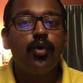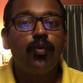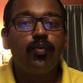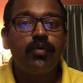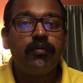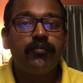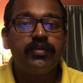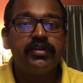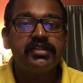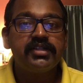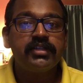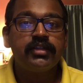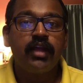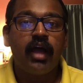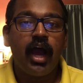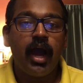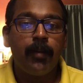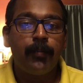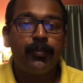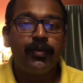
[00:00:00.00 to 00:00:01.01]
Referencing the
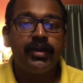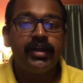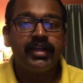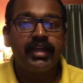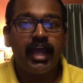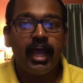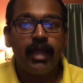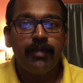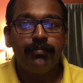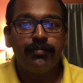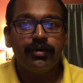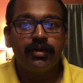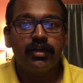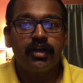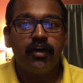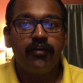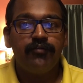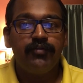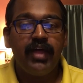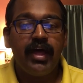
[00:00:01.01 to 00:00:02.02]
operating handbook
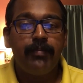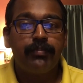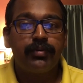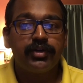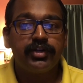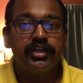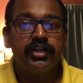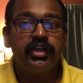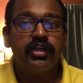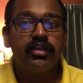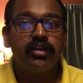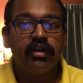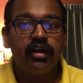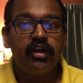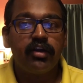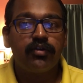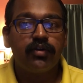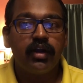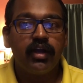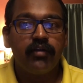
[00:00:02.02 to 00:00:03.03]
of that particular
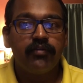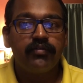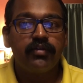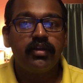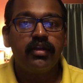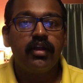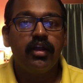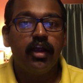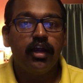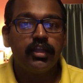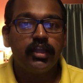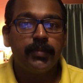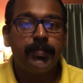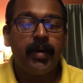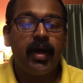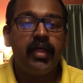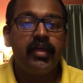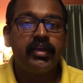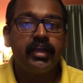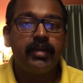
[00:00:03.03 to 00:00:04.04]
aircraft, the
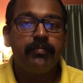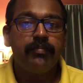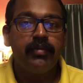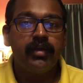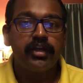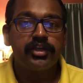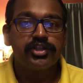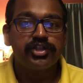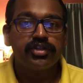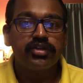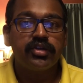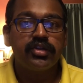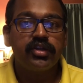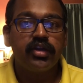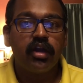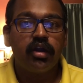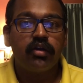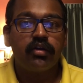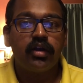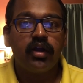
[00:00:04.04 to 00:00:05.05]
pilot can make sure the
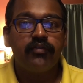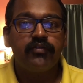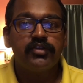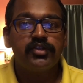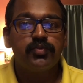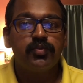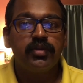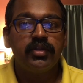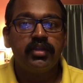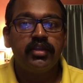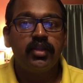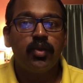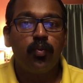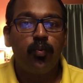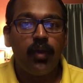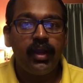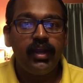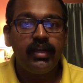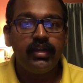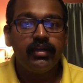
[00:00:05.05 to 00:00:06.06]
aircraft is within the
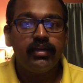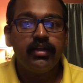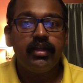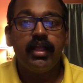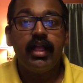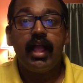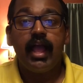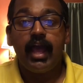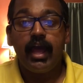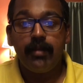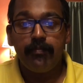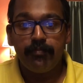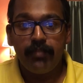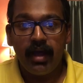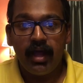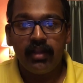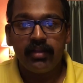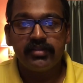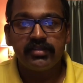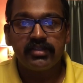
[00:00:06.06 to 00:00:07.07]
weight and
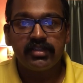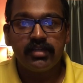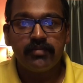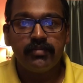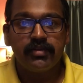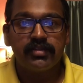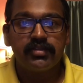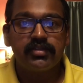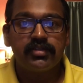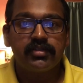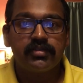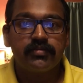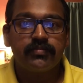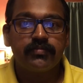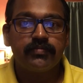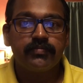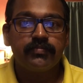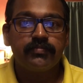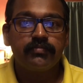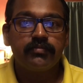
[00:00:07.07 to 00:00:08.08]
balance limits.
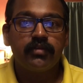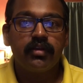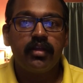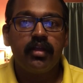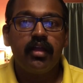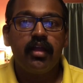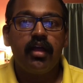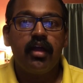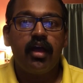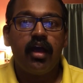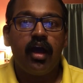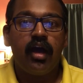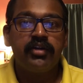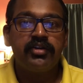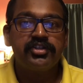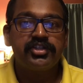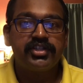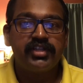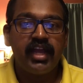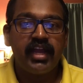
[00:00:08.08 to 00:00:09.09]

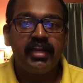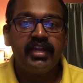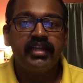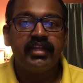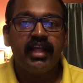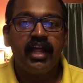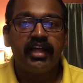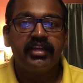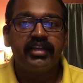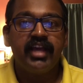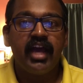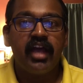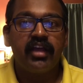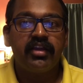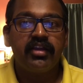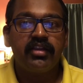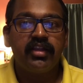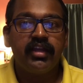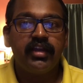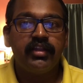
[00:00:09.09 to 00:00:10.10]
Understanding and
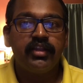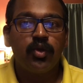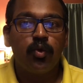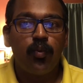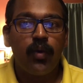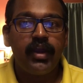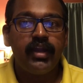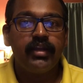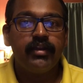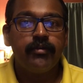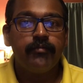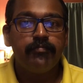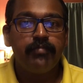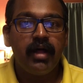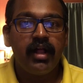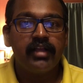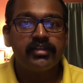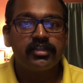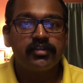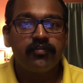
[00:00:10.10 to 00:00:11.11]
calculating the weight and
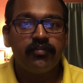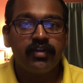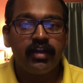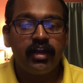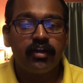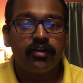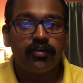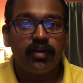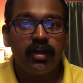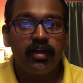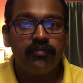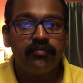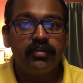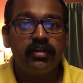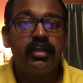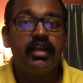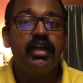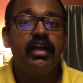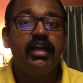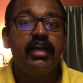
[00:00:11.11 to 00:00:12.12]
balance of an aircraft
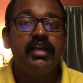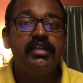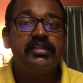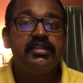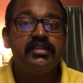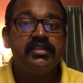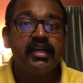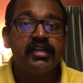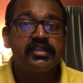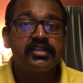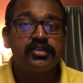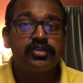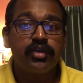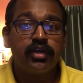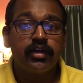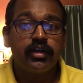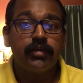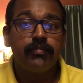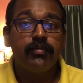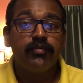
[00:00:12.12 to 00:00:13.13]
is
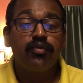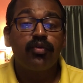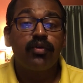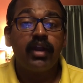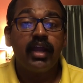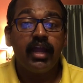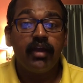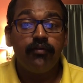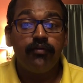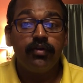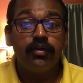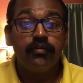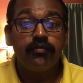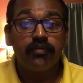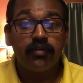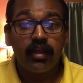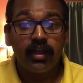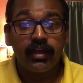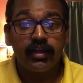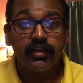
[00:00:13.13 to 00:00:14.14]
necessary before every
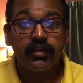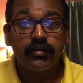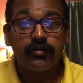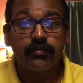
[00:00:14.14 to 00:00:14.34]
flight.